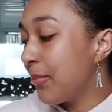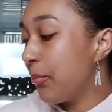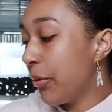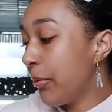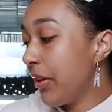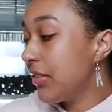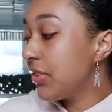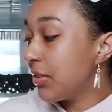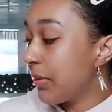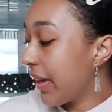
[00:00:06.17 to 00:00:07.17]
What we're
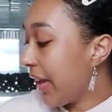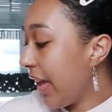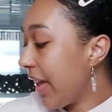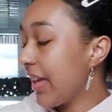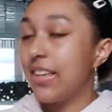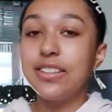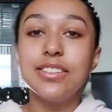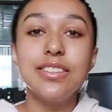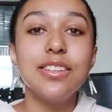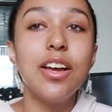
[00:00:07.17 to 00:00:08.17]
doing
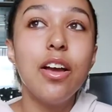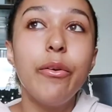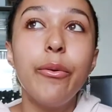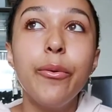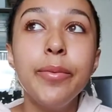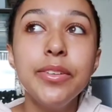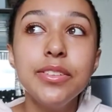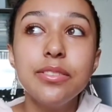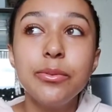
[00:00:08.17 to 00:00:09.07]
is almost,